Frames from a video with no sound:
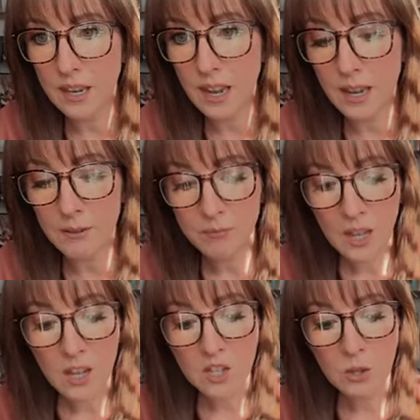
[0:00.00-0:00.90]
Okay.
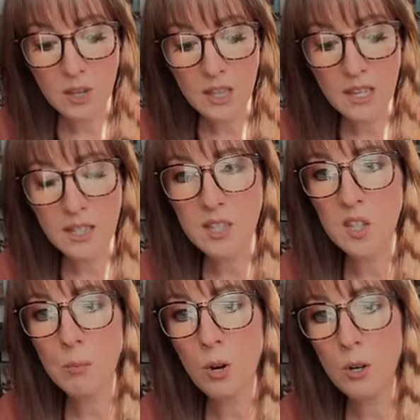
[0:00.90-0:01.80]
So I think
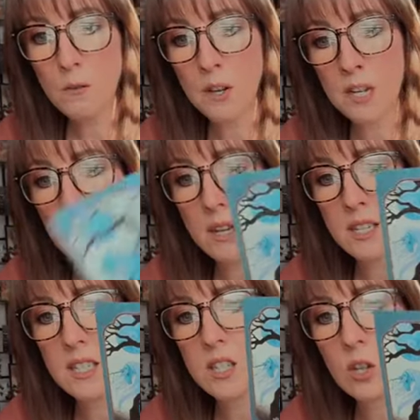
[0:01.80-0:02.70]
this is perfect
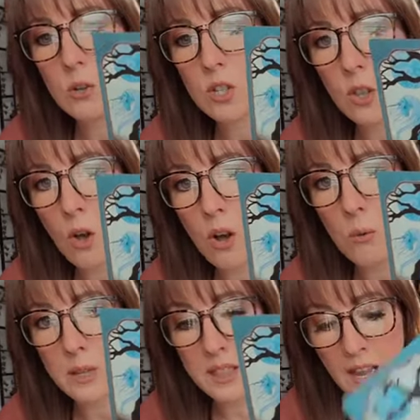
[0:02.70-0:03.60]
because this goes
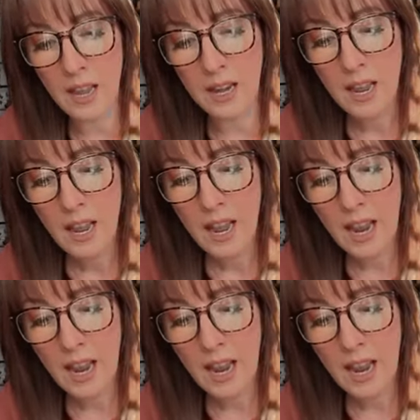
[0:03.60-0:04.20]
along with that.